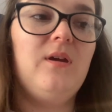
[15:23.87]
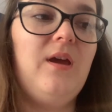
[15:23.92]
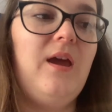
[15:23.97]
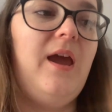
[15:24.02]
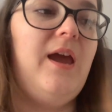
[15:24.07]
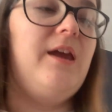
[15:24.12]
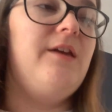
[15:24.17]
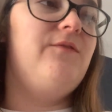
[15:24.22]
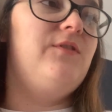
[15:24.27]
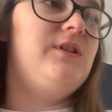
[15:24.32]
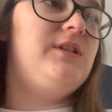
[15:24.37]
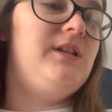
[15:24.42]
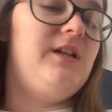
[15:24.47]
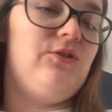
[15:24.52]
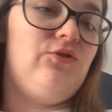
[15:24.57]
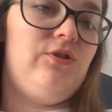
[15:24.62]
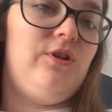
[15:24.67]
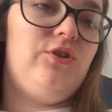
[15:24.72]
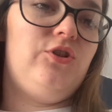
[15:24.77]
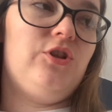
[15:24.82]
Havy's
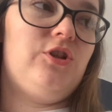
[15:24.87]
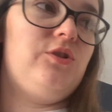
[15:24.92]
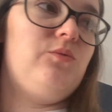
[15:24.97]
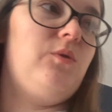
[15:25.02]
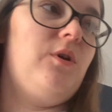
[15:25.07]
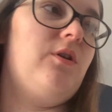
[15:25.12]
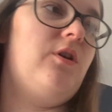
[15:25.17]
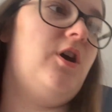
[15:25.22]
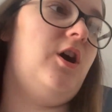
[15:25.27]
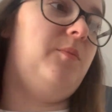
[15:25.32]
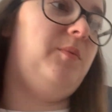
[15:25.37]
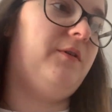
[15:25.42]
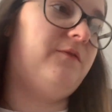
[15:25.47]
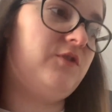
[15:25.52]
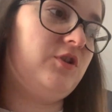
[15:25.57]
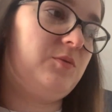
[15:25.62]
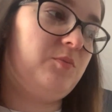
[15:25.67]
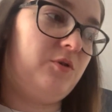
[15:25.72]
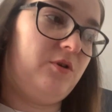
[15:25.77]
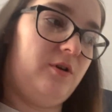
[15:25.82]
literally just woke up. I've
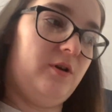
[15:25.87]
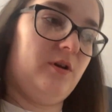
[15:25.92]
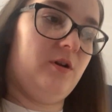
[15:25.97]
just put her in